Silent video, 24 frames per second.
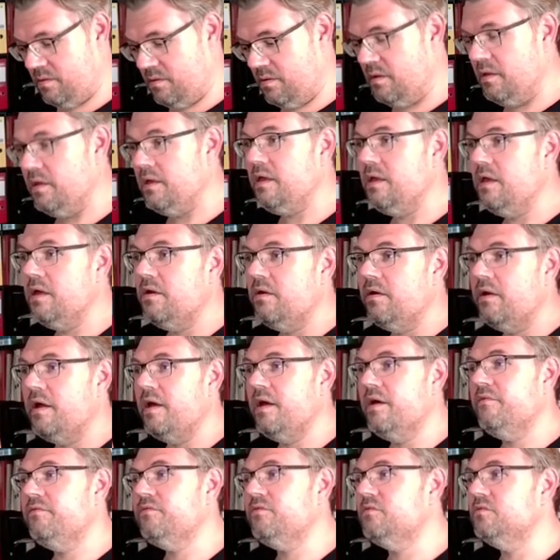here I
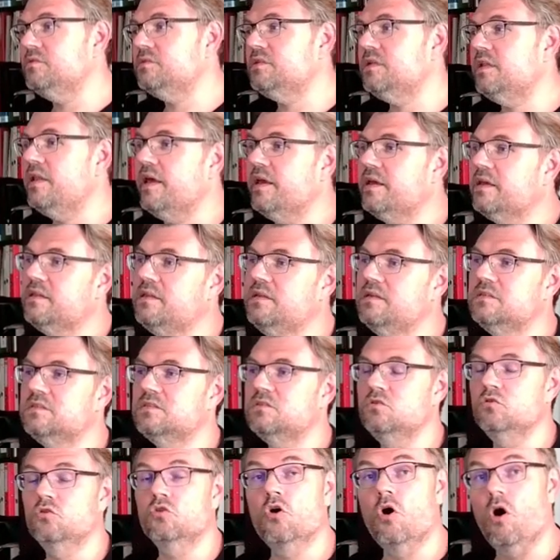have to select this
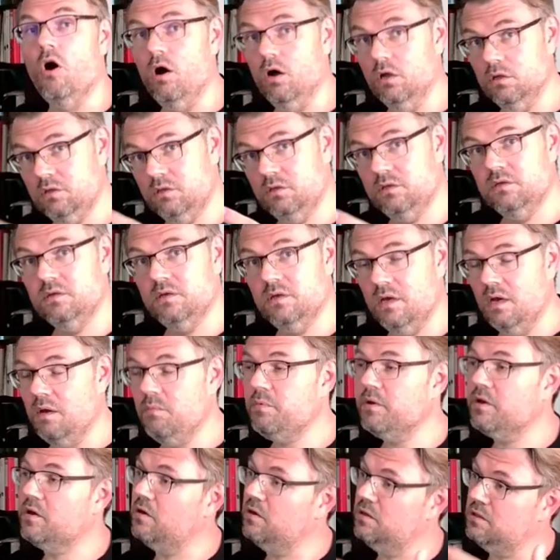not, yeah,
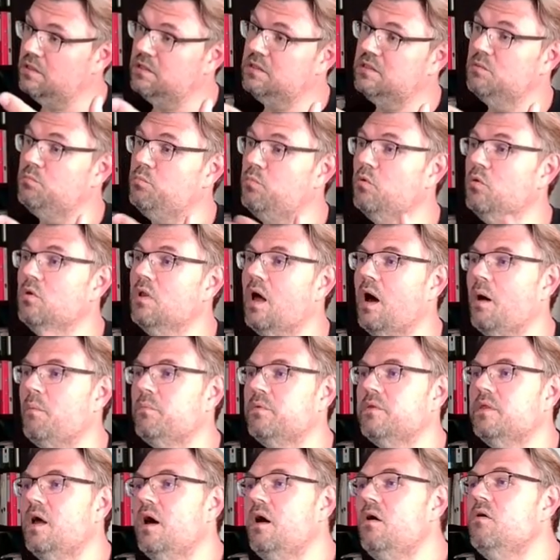because it's a pull
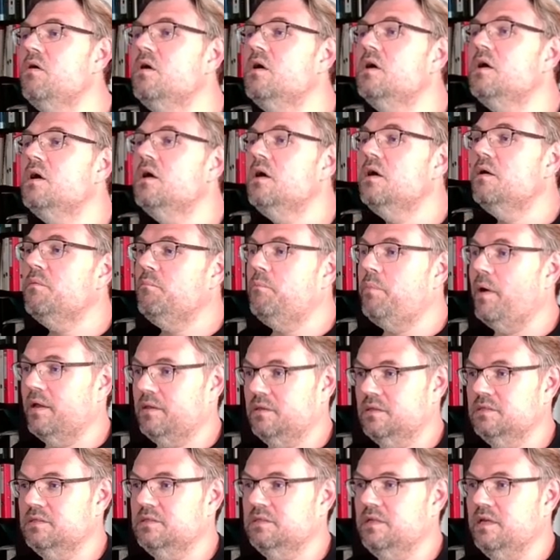up now,
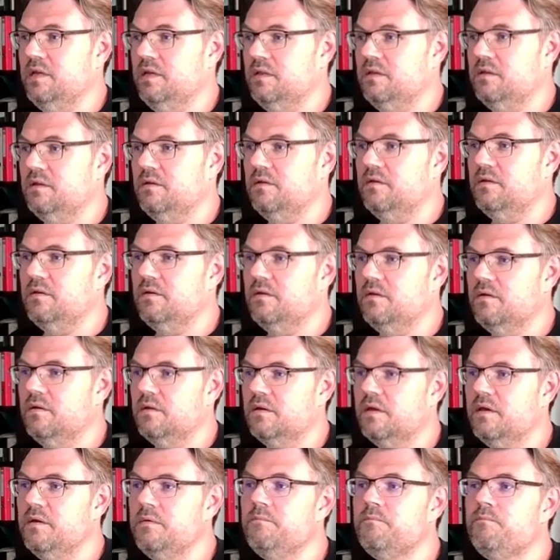button state,
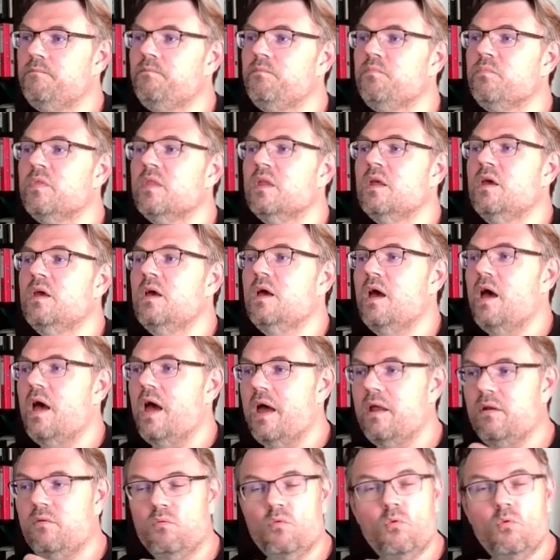okay? And